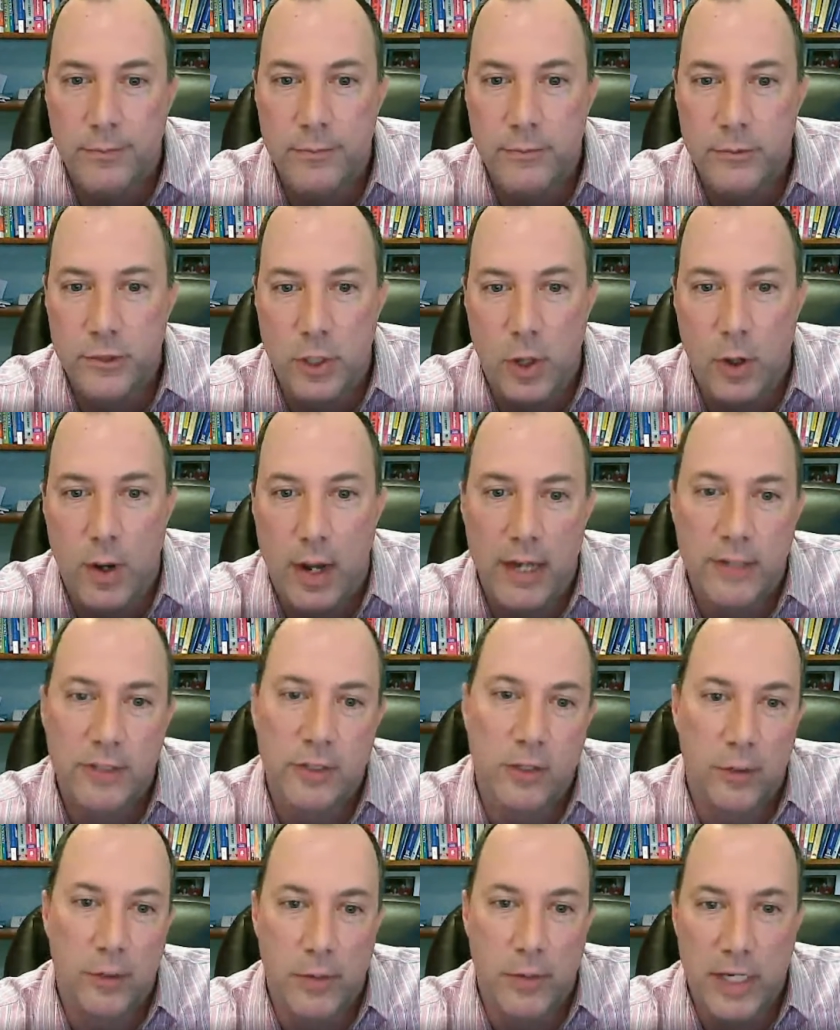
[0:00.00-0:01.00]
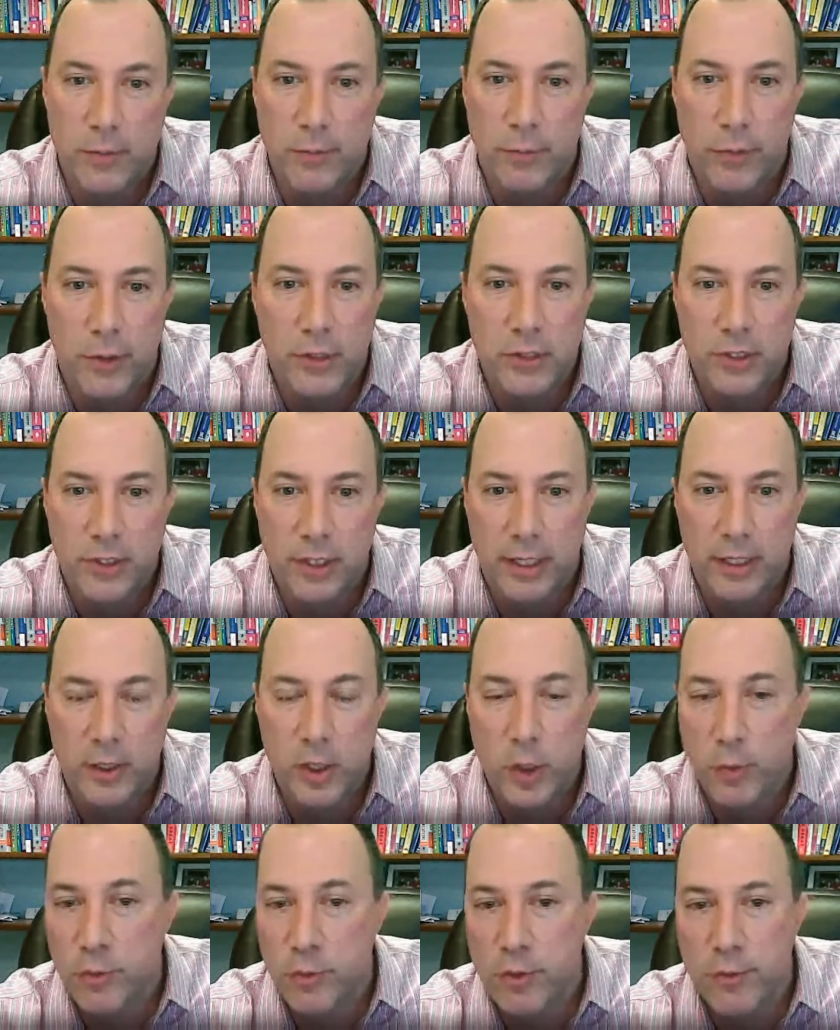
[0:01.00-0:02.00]
So I started reading books like
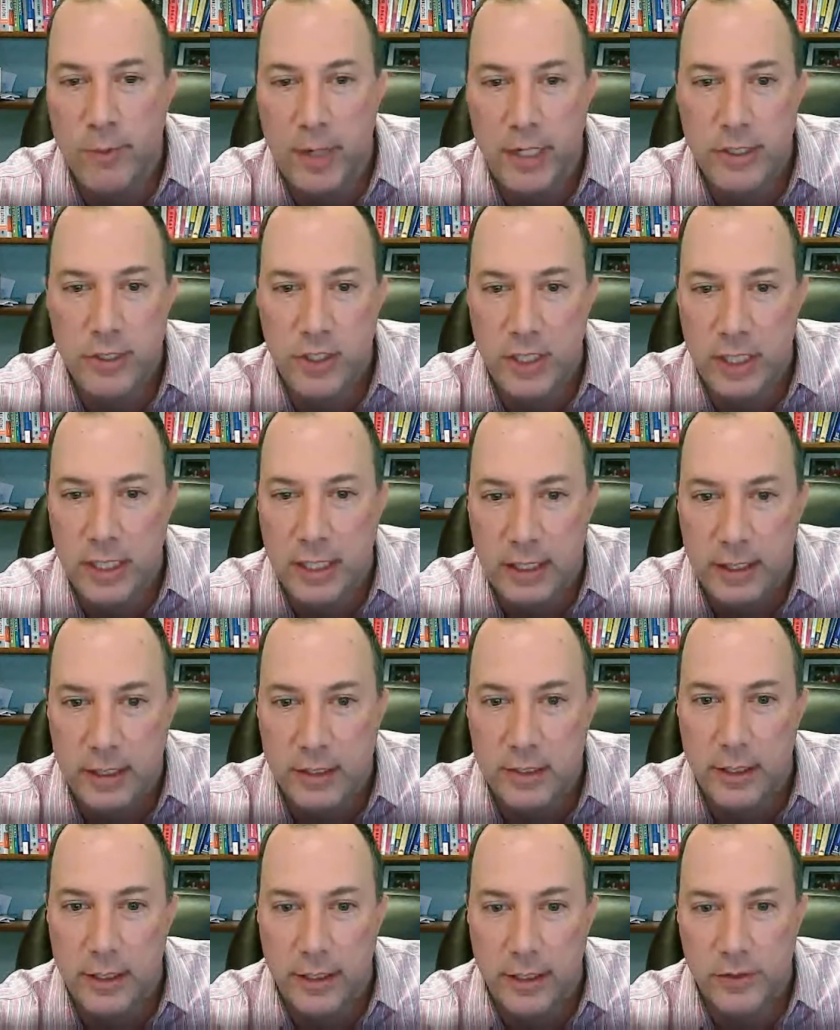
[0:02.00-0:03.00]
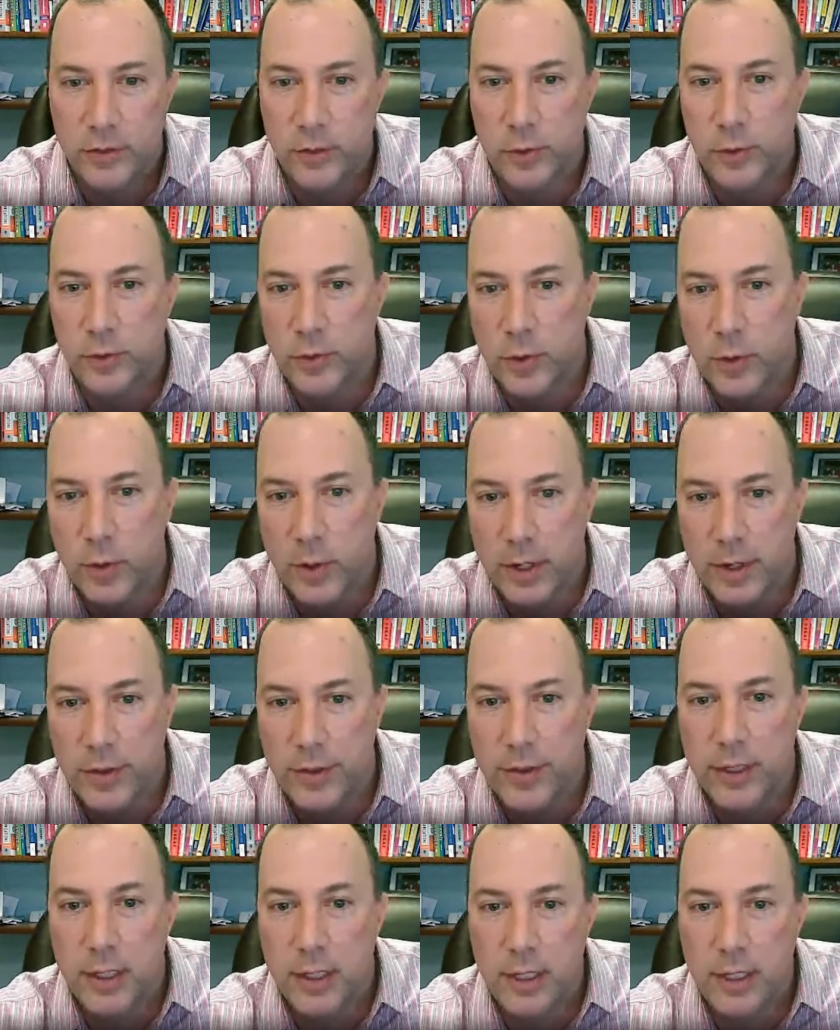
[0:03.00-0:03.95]
Who Moved My Cheese and True North